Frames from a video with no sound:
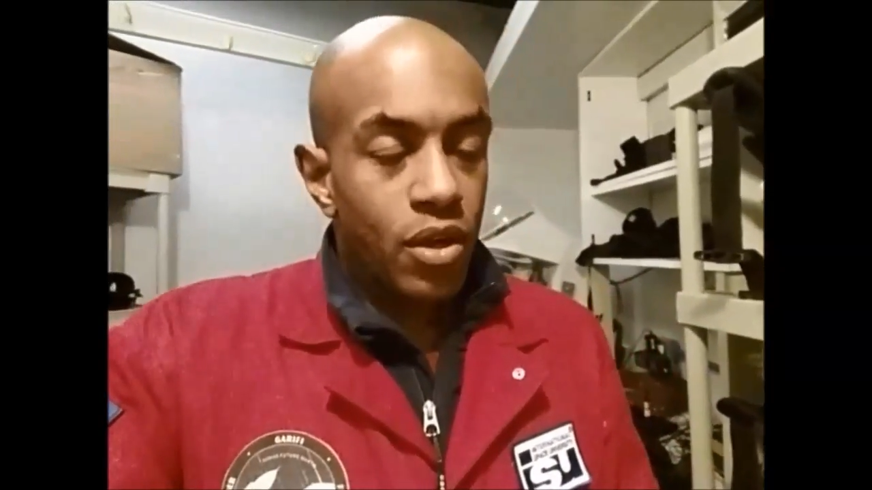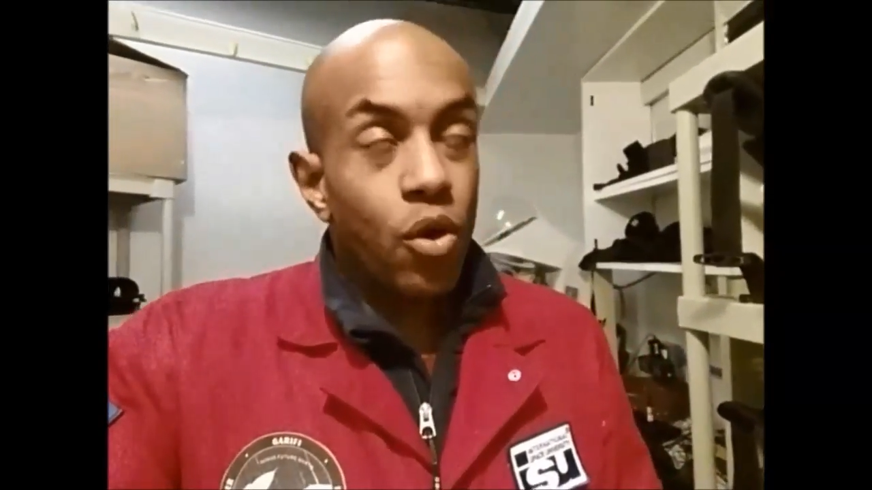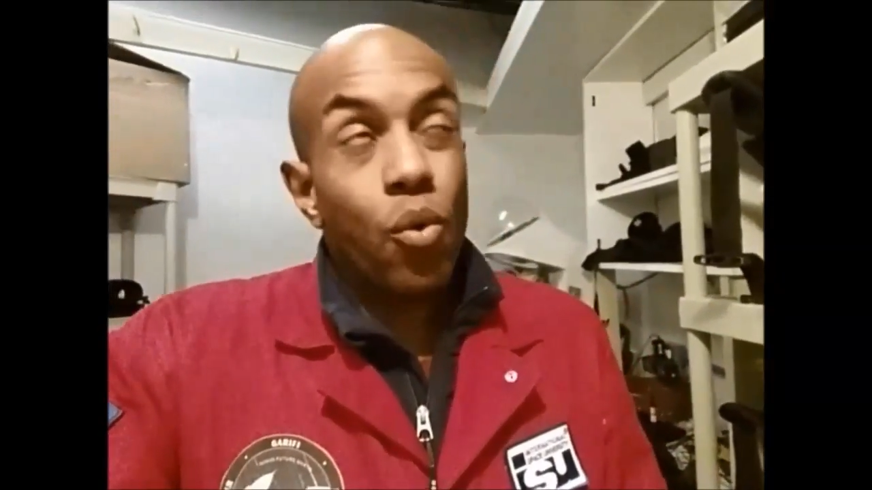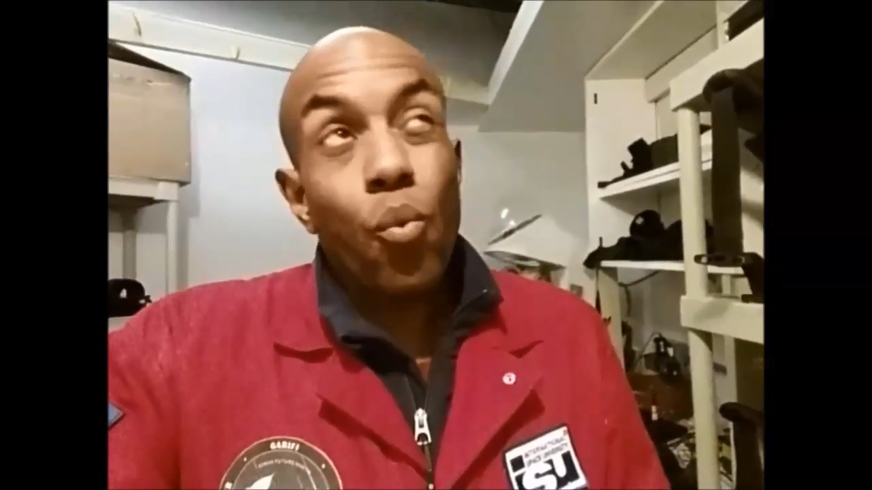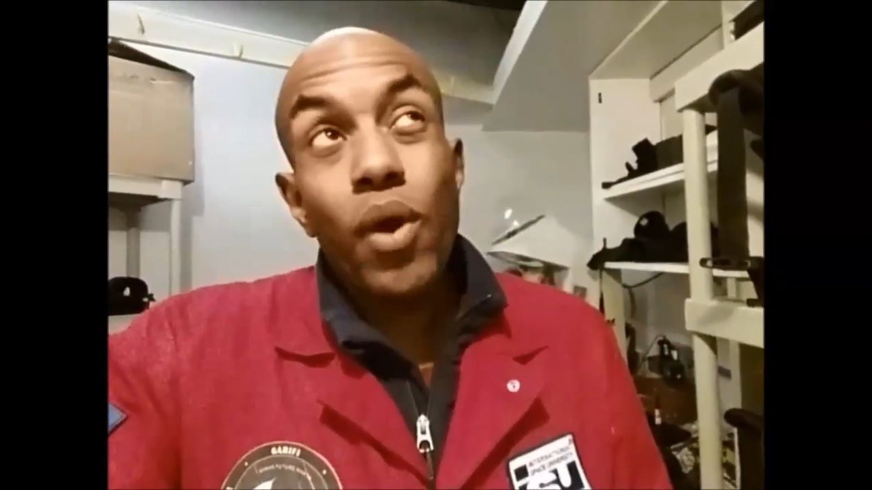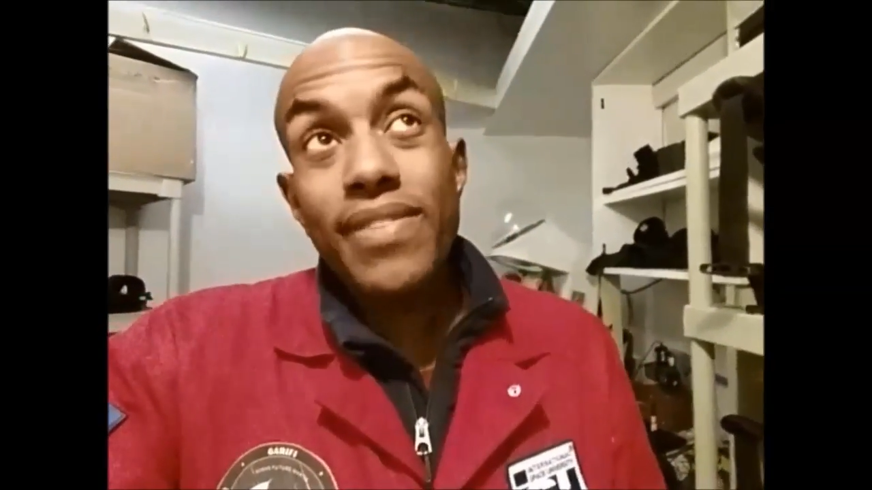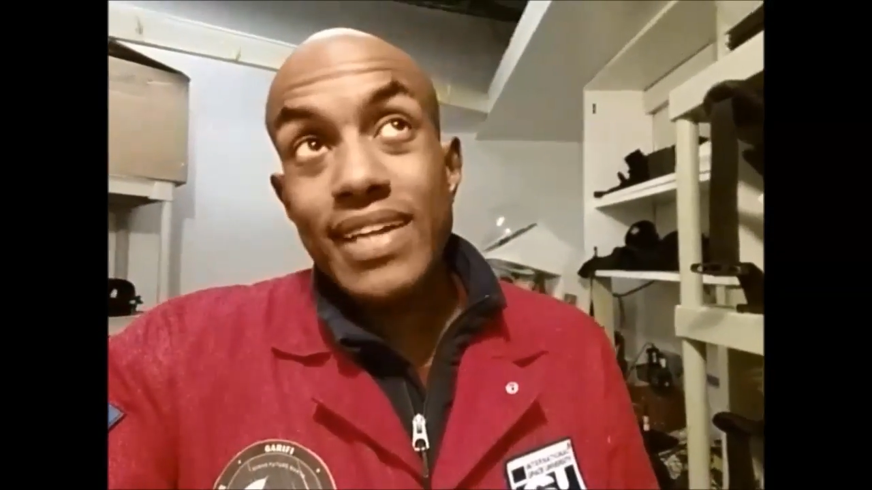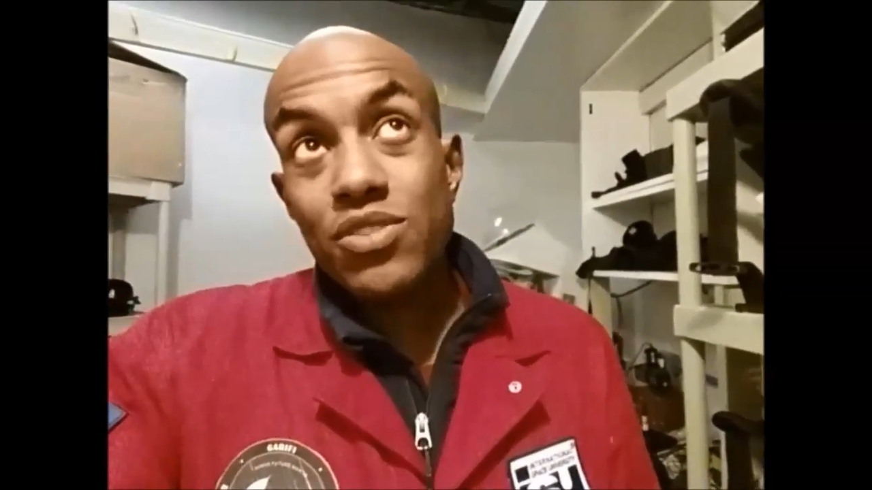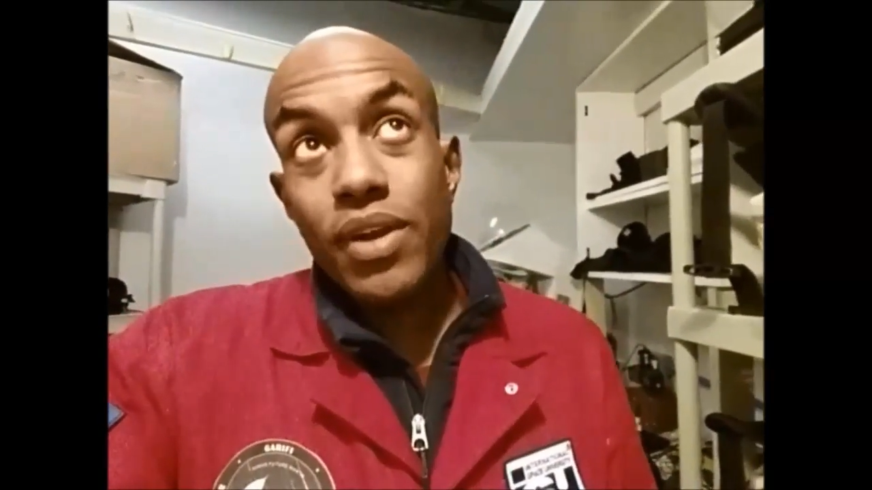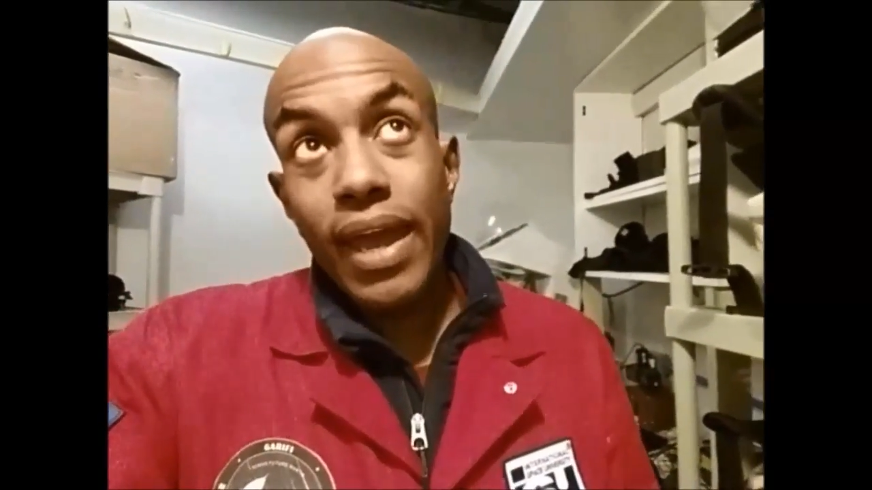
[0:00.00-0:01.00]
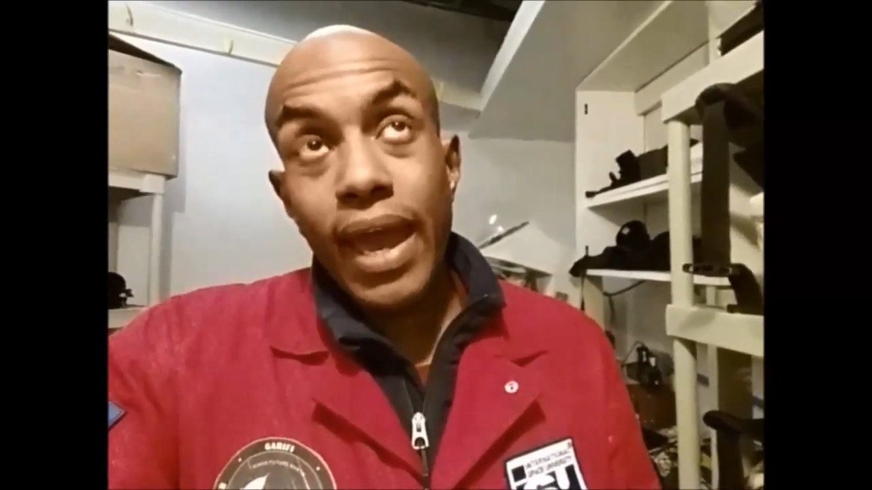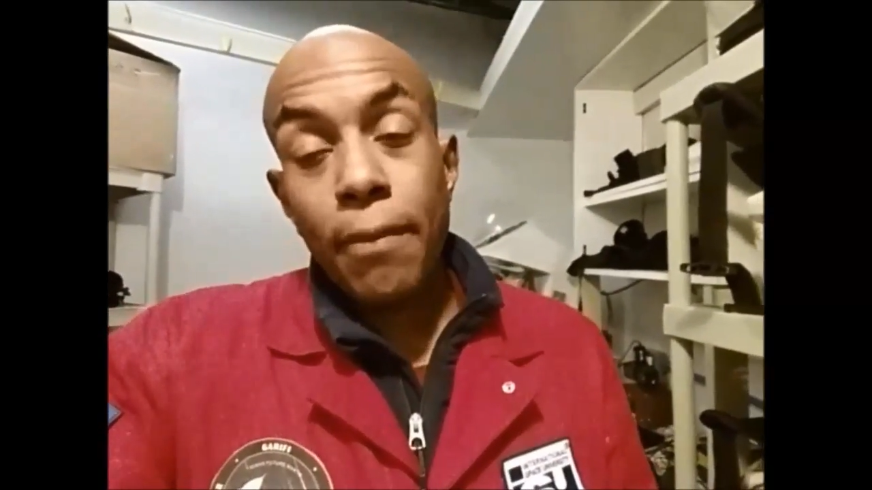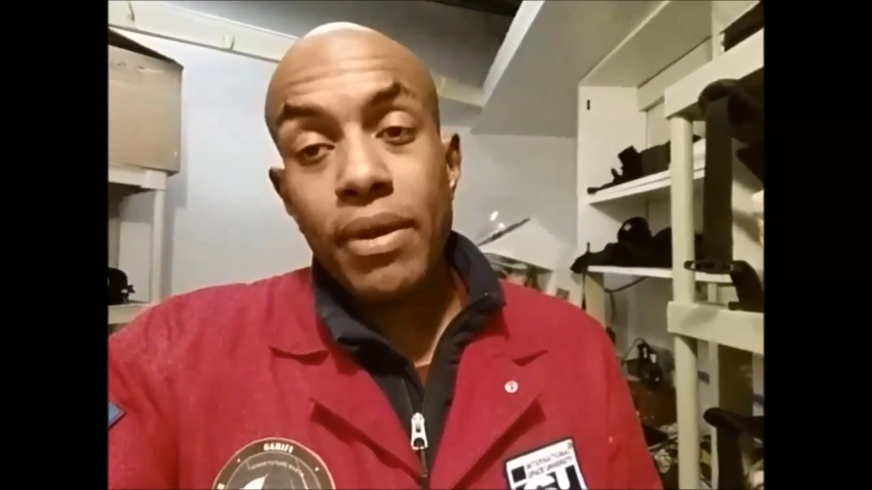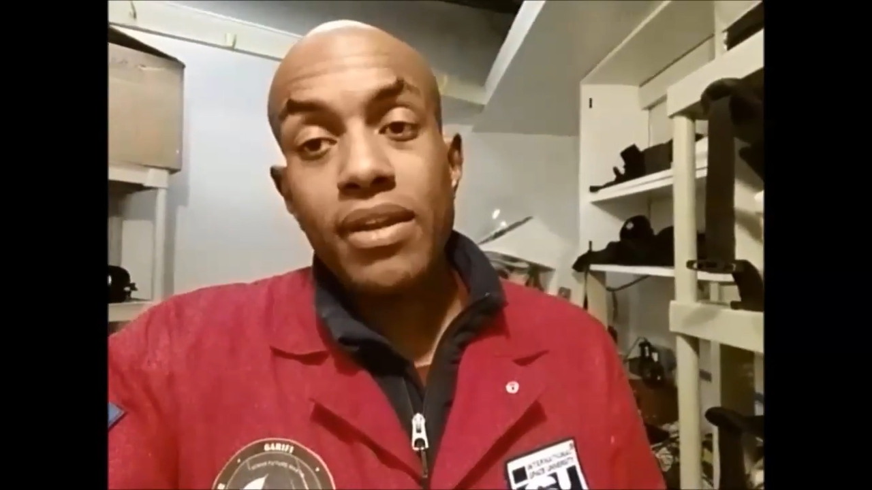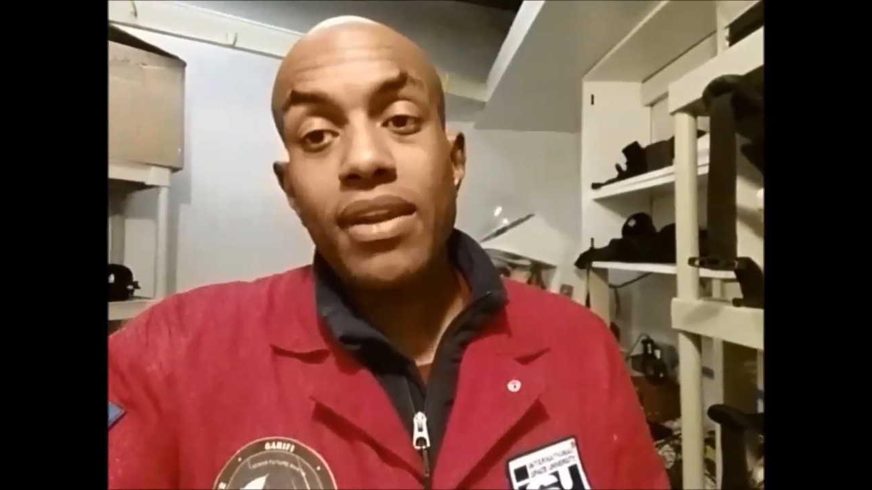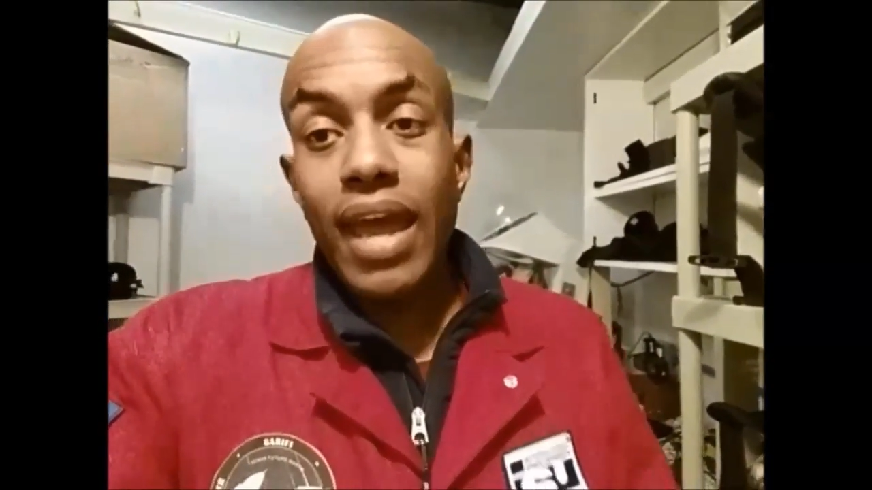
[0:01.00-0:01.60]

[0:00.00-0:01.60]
Well, when that's going to happen,